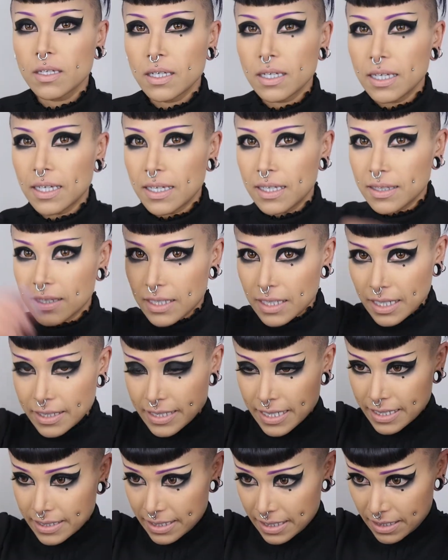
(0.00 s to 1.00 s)
And then I
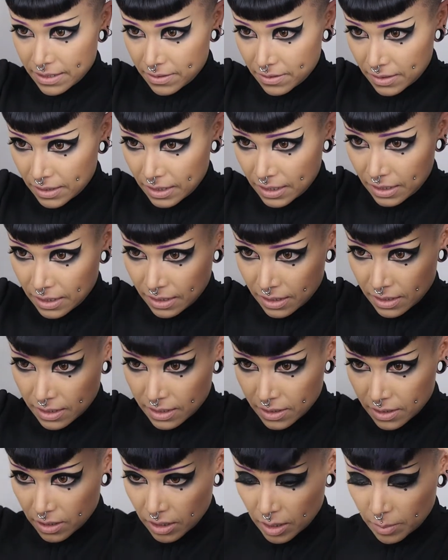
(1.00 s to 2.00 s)
take down the
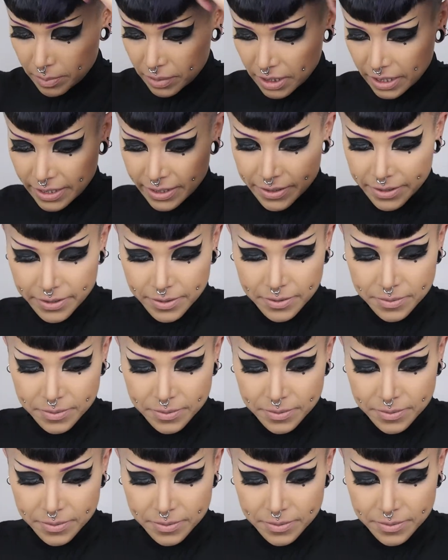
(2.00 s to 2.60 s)
top layer